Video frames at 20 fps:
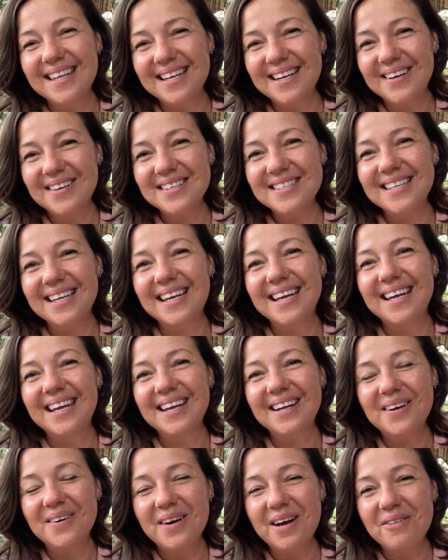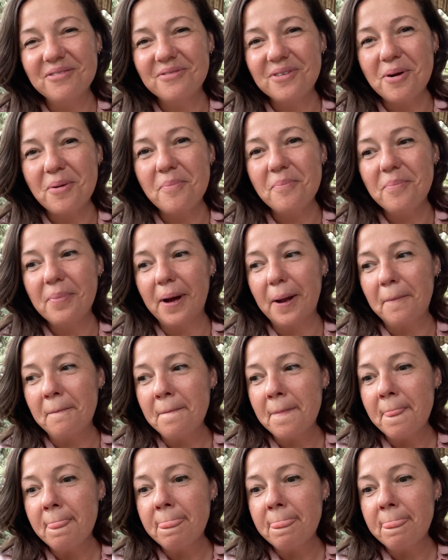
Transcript: then our second kiddo Ephraim. But